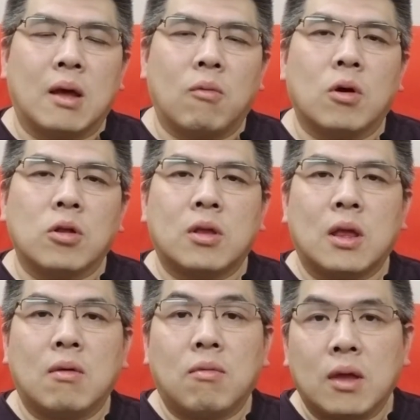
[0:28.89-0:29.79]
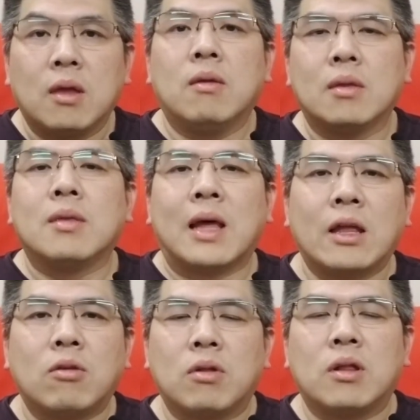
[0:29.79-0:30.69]
watch TV 9
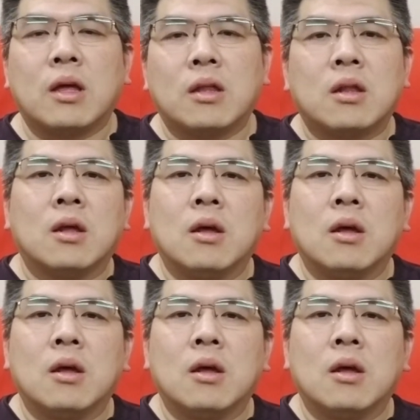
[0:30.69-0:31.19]
to 6,